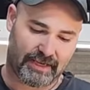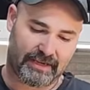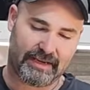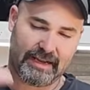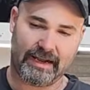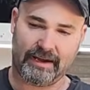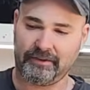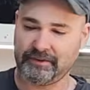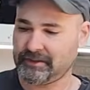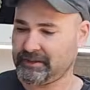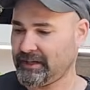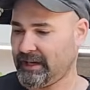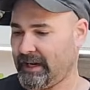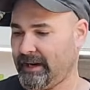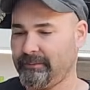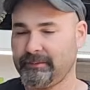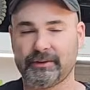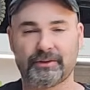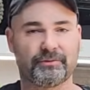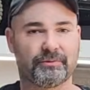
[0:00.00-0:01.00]
and now it's
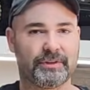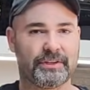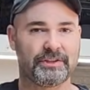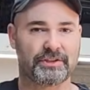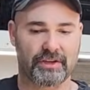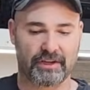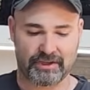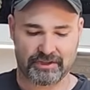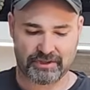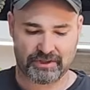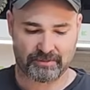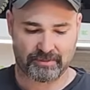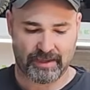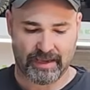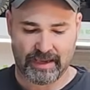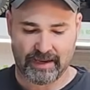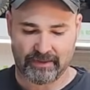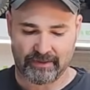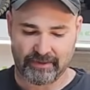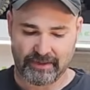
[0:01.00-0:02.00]
time to recharge the
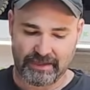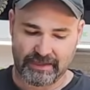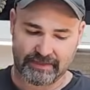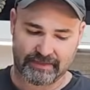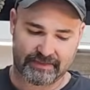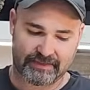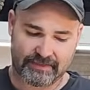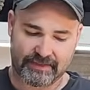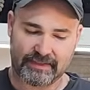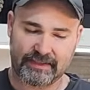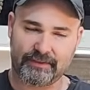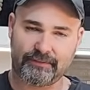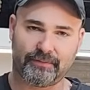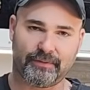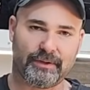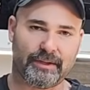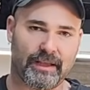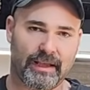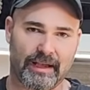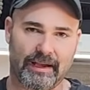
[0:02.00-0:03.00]
battery and see
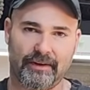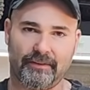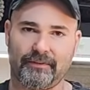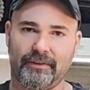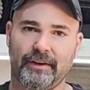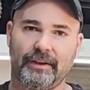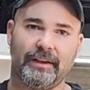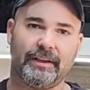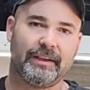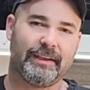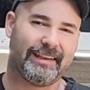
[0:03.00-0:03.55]
if we have